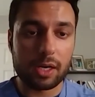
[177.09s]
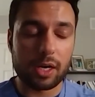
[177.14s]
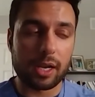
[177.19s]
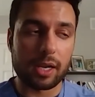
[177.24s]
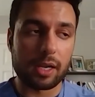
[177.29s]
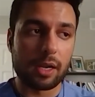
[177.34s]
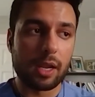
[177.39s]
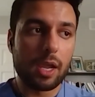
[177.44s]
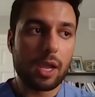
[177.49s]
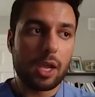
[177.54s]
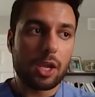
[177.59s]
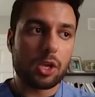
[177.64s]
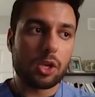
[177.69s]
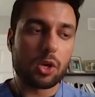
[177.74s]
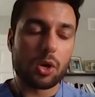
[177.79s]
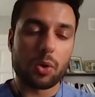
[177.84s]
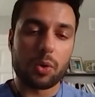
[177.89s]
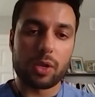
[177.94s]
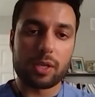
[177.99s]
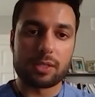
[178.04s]
and
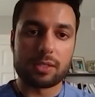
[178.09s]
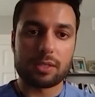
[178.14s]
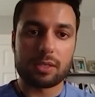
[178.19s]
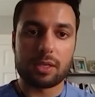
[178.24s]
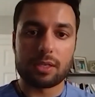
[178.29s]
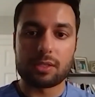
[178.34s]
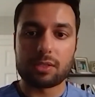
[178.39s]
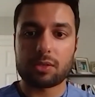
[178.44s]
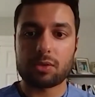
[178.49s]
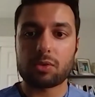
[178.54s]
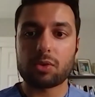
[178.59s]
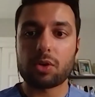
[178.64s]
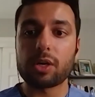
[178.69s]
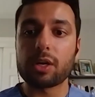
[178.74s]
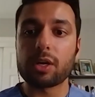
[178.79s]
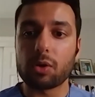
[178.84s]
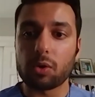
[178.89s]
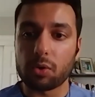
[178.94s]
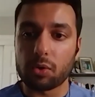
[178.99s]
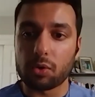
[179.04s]
it's
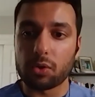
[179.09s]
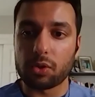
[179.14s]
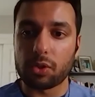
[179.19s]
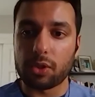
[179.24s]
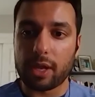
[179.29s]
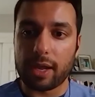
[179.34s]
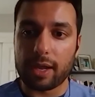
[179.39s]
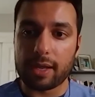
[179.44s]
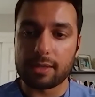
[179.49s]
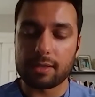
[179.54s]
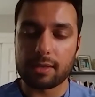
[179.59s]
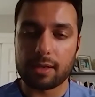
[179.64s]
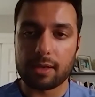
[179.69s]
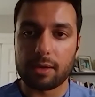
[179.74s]
critical that